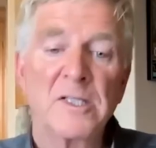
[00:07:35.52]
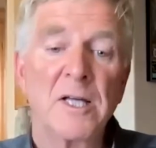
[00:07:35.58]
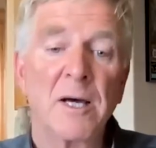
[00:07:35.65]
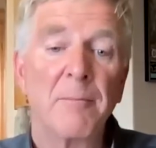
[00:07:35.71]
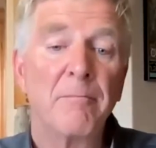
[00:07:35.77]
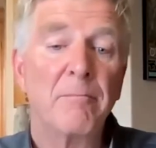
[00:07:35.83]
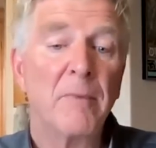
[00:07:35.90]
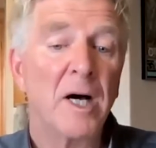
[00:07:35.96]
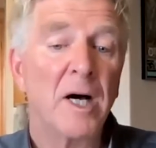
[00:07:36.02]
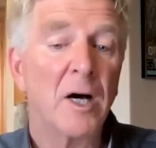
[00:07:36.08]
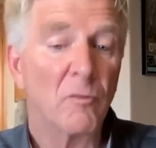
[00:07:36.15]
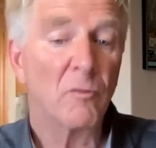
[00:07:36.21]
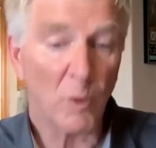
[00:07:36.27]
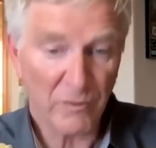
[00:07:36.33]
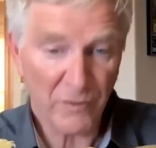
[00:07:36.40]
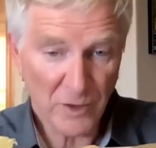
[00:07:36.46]
some uh,
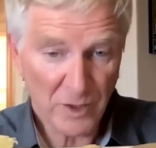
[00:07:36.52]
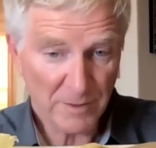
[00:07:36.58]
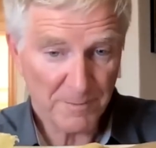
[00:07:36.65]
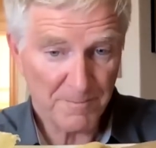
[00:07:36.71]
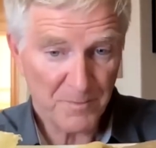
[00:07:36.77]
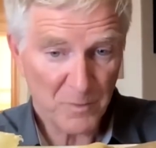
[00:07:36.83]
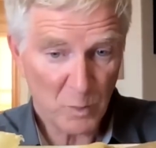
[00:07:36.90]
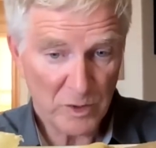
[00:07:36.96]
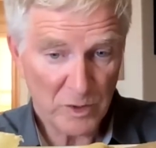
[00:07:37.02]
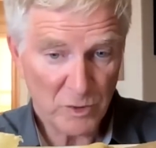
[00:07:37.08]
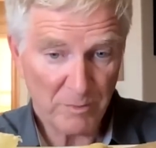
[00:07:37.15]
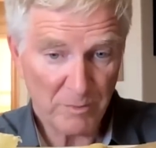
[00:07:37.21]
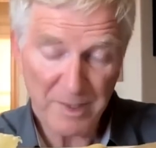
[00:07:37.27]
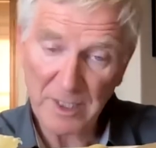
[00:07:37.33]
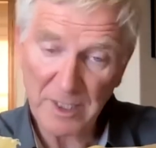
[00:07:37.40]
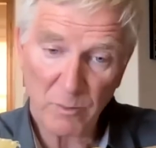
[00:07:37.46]
Roquefort, which
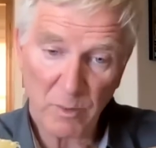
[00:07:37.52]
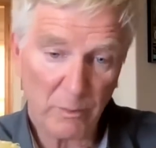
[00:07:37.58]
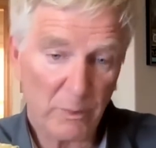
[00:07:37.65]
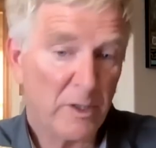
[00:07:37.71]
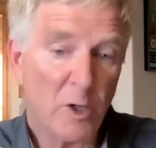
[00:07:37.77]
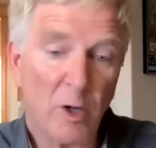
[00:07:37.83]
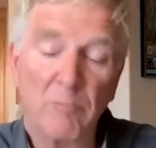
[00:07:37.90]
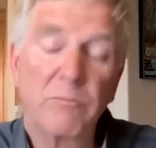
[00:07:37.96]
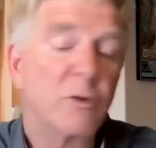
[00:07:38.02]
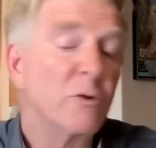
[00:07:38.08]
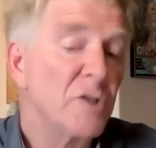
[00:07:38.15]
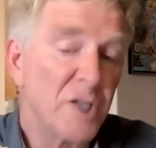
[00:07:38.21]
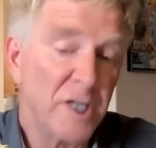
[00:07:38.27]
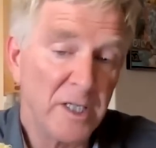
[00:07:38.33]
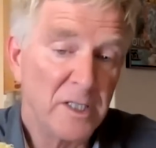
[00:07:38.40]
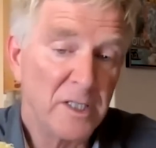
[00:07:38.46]
would be what we'd call blue
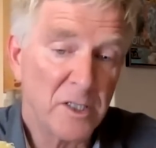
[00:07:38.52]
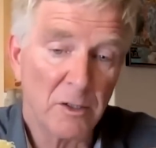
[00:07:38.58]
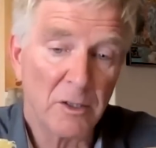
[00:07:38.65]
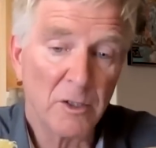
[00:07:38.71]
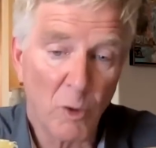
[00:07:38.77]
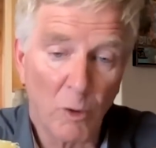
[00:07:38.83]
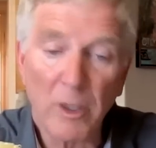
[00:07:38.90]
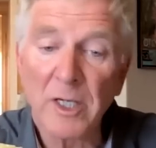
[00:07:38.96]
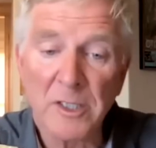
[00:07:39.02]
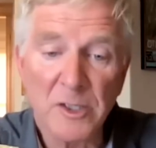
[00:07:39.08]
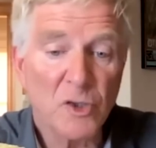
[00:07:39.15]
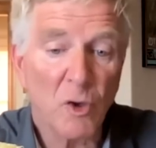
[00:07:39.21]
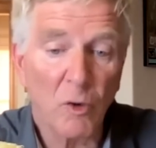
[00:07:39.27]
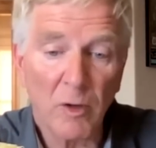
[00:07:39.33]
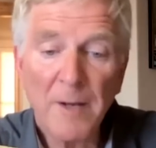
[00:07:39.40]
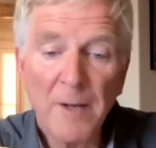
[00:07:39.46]
cheese or
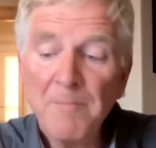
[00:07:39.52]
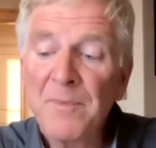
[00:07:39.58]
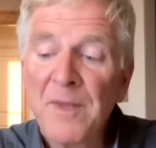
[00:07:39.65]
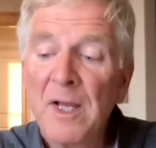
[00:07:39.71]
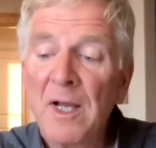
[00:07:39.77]
gorgonzola.